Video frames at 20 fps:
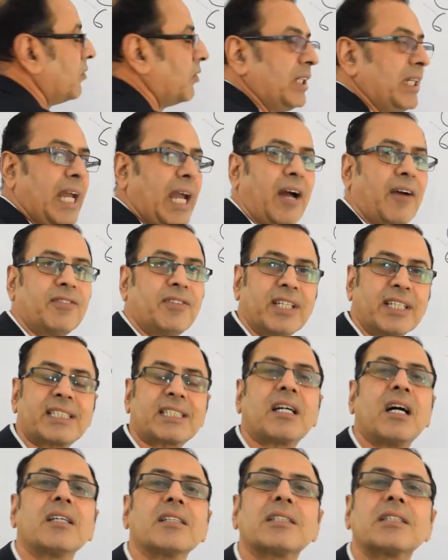we have
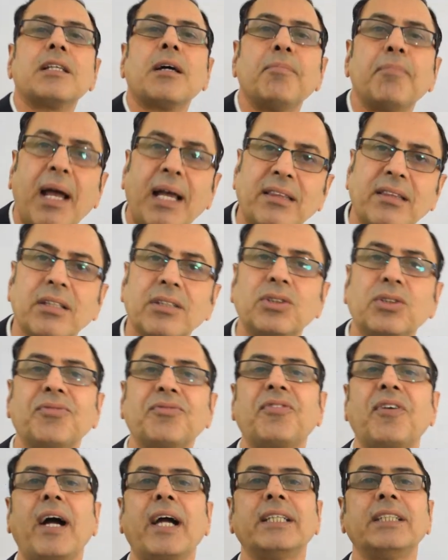discussed the method to
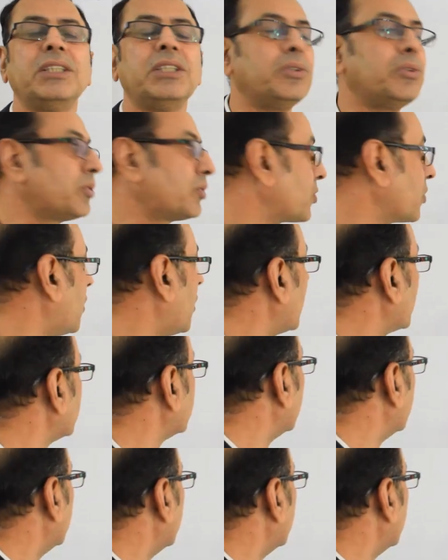find neutron